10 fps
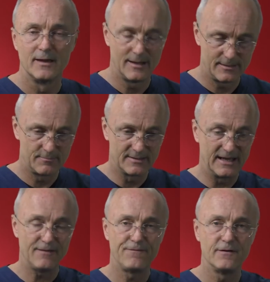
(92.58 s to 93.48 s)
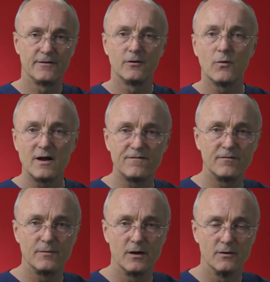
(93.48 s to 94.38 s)
and get it further away
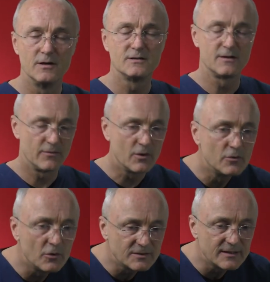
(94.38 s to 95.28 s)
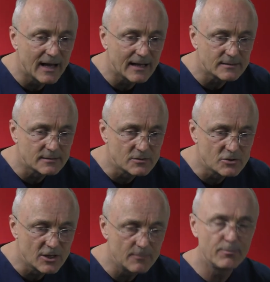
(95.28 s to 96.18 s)
from you so that you're not in that
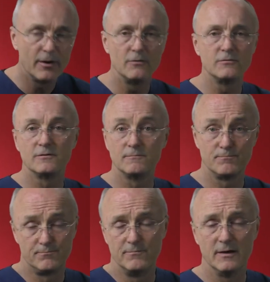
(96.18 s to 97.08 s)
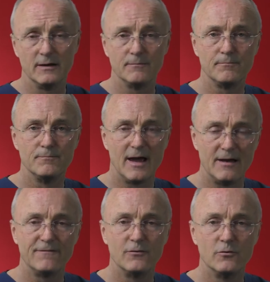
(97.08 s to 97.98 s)
chin-poked,
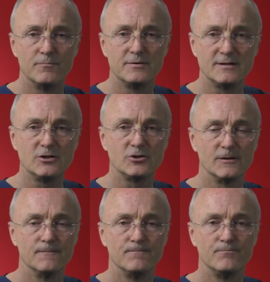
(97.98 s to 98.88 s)
head-forward position.